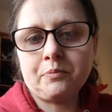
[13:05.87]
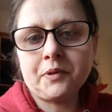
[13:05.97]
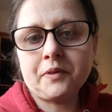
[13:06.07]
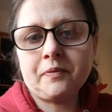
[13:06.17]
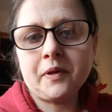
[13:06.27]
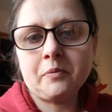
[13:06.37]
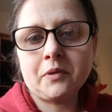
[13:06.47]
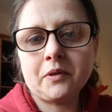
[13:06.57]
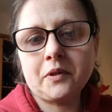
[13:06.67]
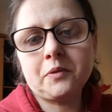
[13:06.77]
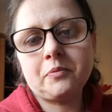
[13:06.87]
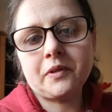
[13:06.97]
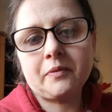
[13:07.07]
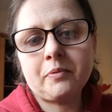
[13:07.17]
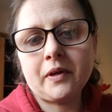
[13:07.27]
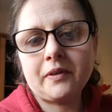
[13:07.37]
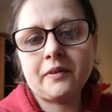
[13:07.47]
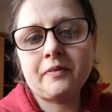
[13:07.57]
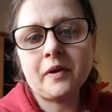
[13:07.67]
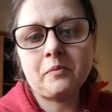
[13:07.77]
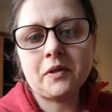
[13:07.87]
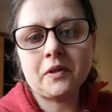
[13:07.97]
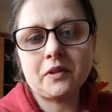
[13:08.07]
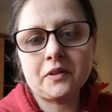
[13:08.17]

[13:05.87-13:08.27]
But the people, the family,